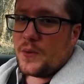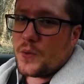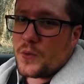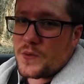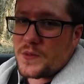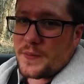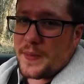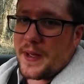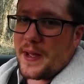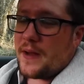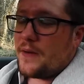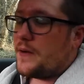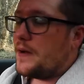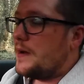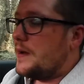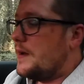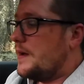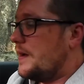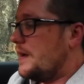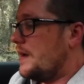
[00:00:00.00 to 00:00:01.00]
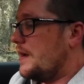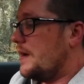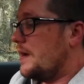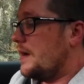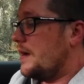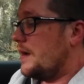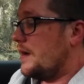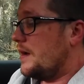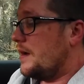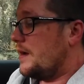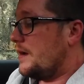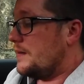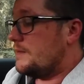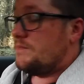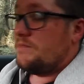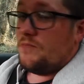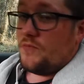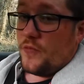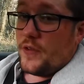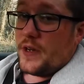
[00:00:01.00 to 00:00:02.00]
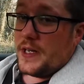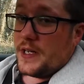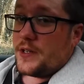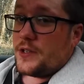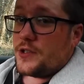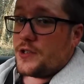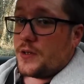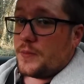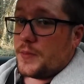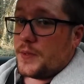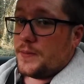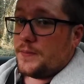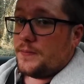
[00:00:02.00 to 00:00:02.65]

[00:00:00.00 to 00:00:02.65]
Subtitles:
horsepower. Really good job.